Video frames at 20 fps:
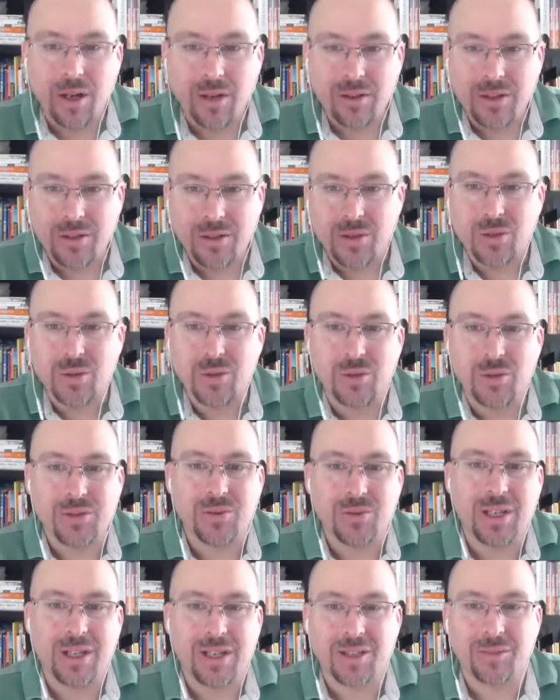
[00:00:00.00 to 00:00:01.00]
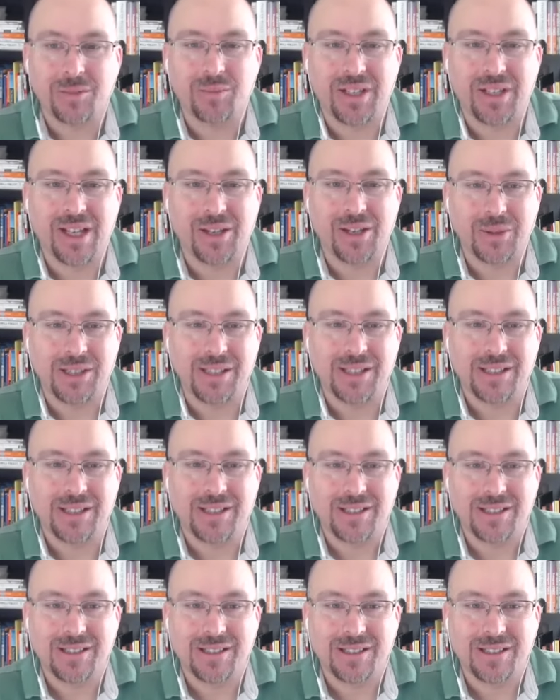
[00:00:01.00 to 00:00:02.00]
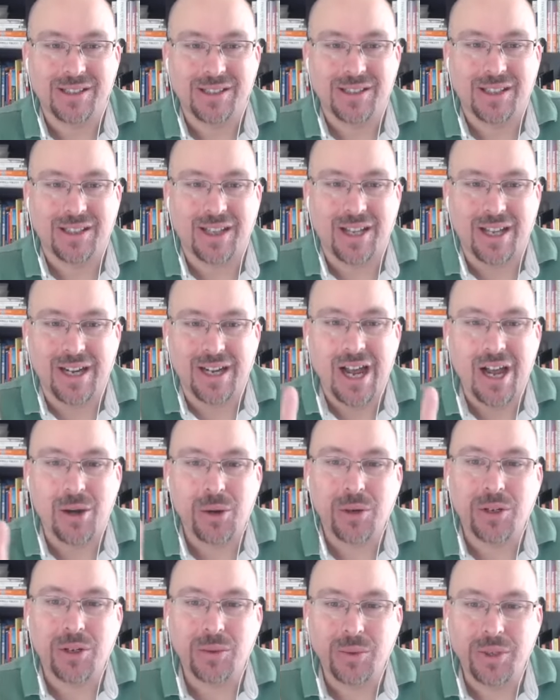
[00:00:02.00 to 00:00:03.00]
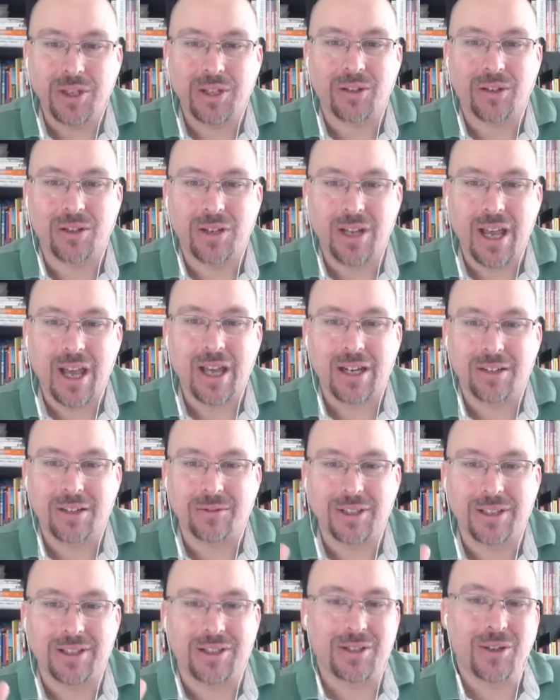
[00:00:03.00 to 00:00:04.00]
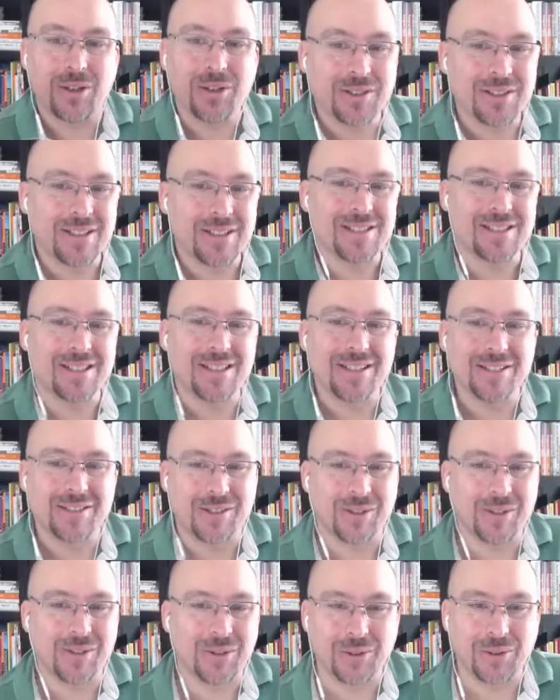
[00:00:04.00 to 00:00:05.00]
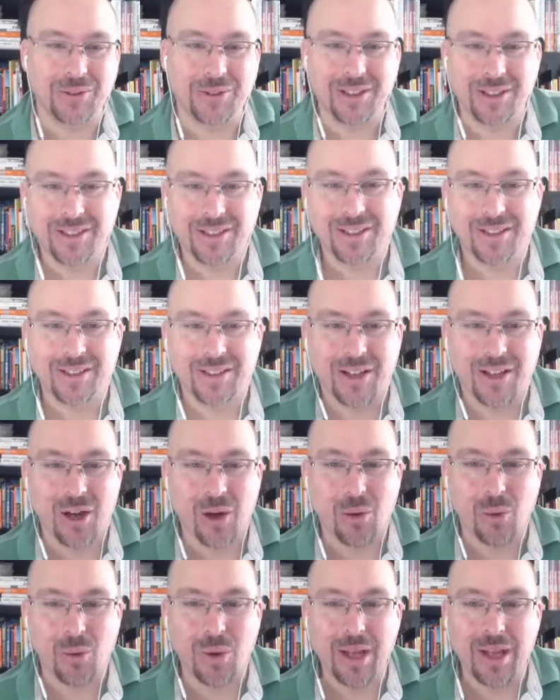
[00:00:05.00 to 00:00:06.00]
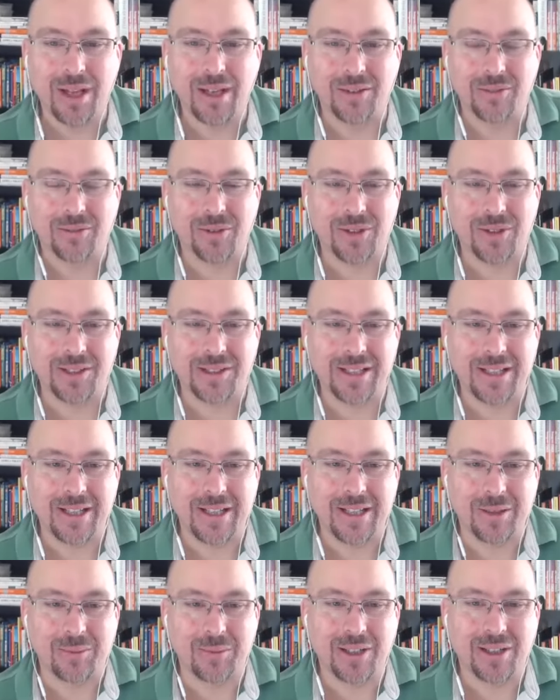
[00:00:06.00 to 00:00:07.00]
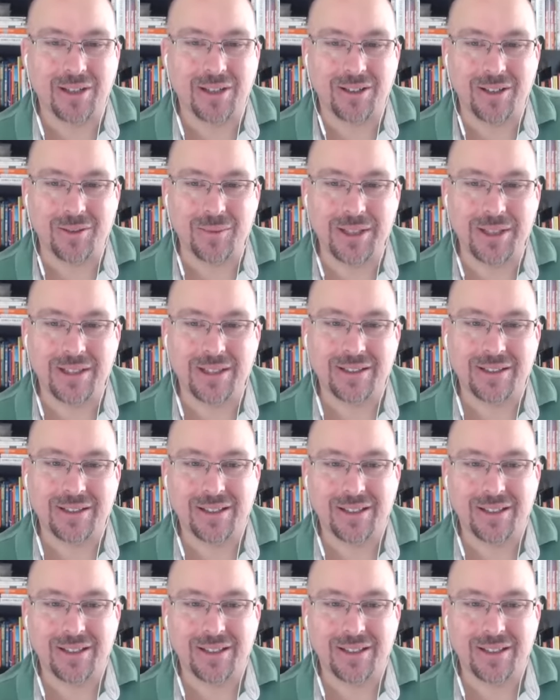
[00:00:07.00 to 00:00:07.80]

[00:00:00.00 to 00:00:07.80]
are the tools we get to play with, and how could we creatively turn this into a win for the team? You know what I mean?